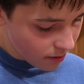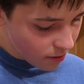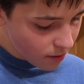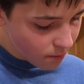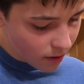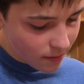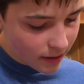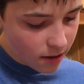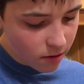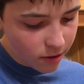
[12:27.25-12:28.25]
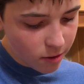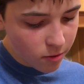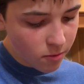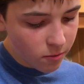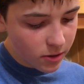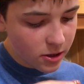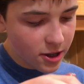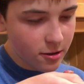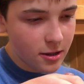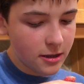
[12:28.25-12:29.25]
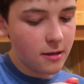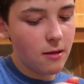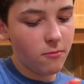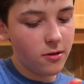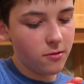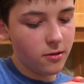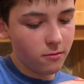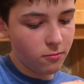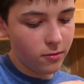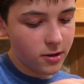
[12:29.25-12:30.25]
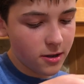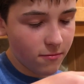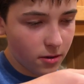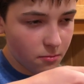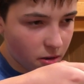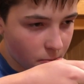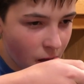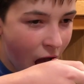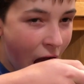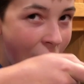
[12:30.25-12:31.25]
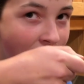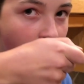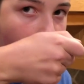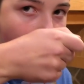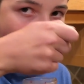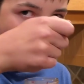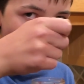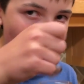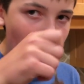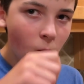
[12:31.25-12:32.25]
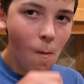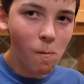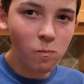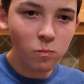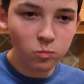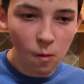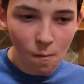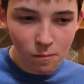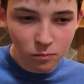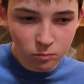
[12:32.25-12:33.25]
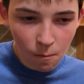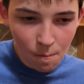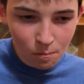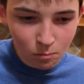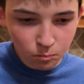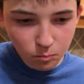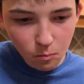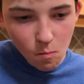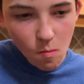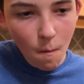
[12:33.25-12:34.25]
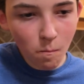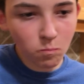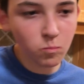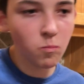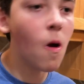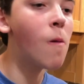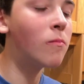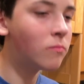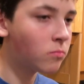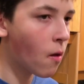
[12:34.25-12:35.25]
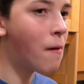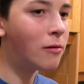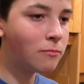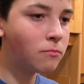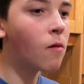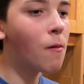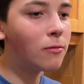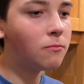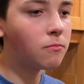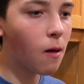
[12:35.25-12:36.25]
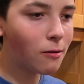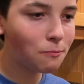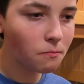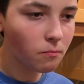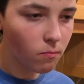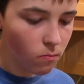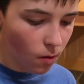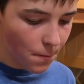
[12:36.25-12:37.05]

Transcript: You could probably make that on your own with the cherries and then without the weird stuff at the bottom. I think I can make the bottom more of like a crust. I think it's not, there's not enough to it.